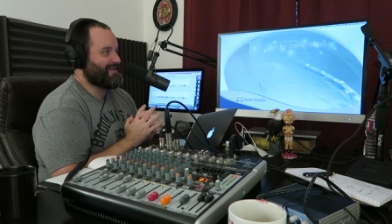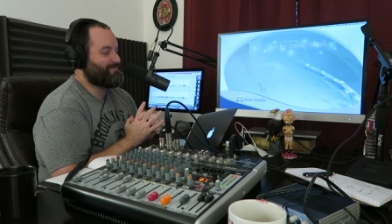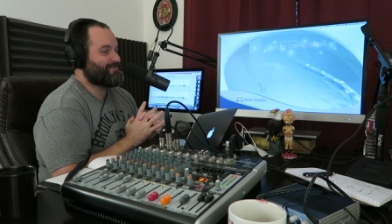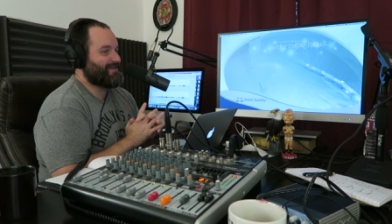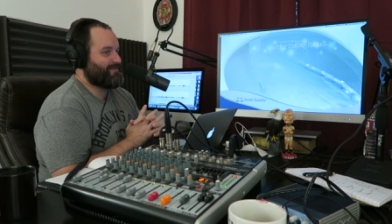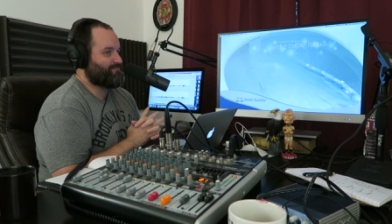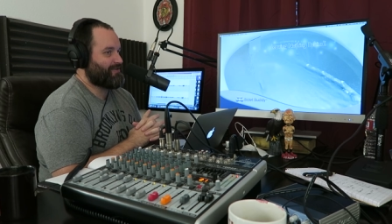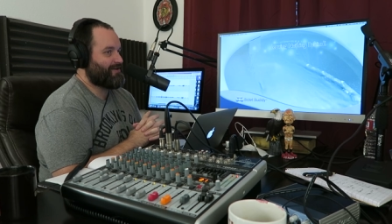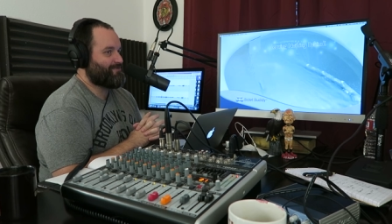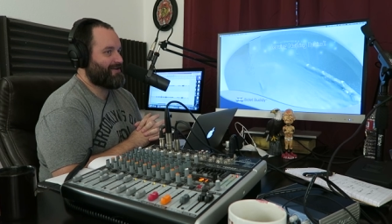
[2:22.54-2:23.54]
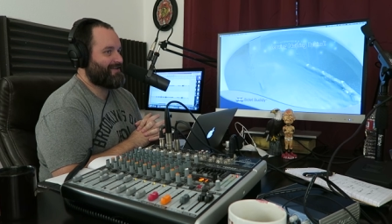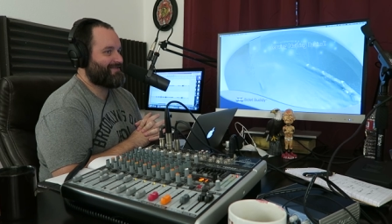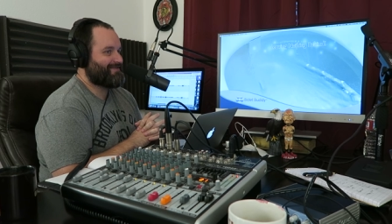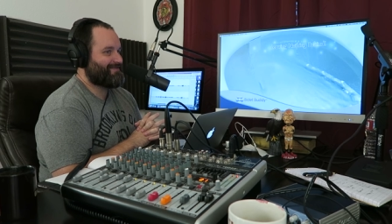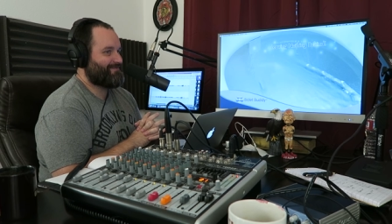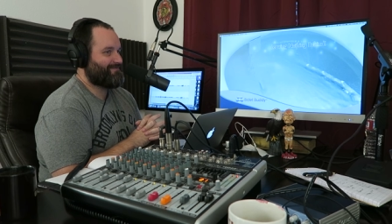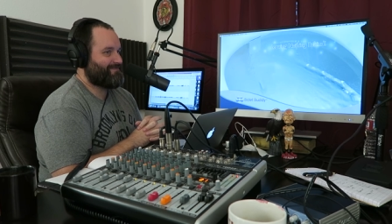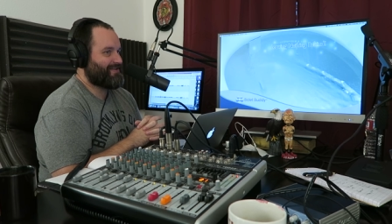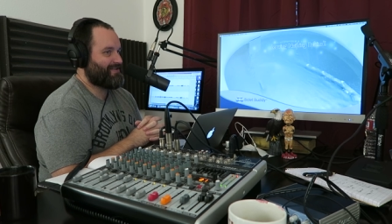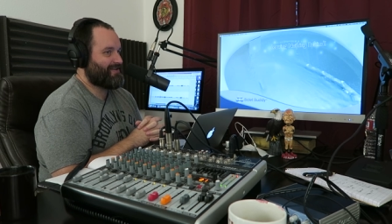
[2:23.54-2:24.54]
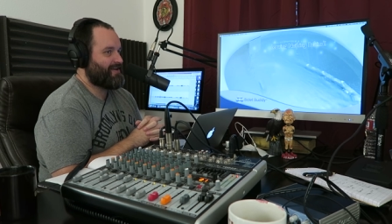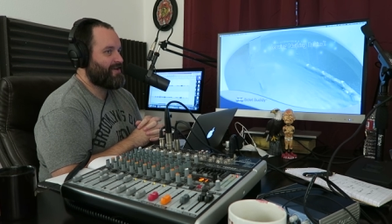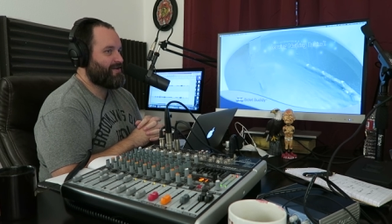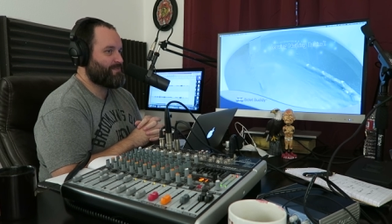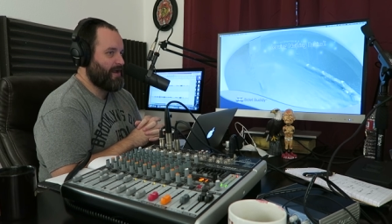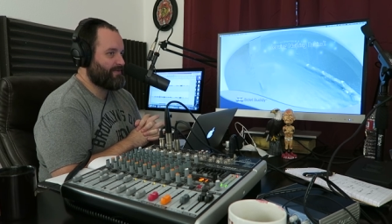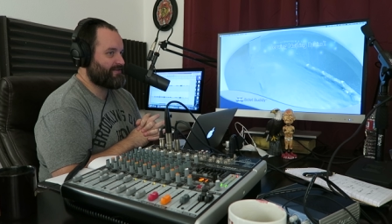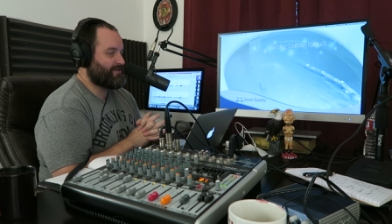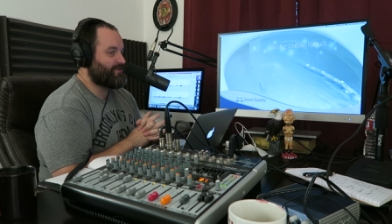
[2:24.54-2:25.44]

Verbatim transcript: deep, deep blood red. You're probably